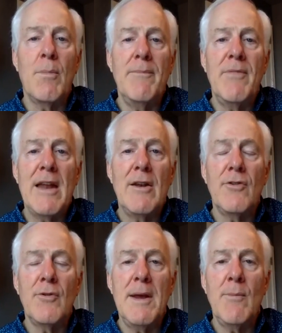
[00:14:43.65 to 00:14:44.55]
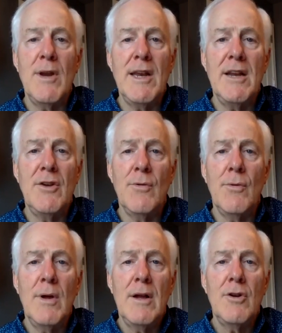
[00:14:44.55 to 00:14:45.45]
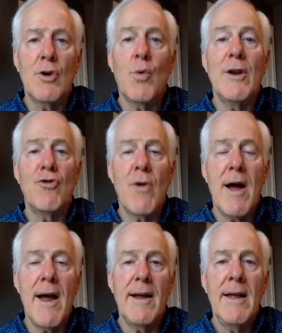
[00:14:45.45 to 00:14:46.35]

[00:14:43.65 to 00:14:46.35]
But that doesn't mean we need to quit trying.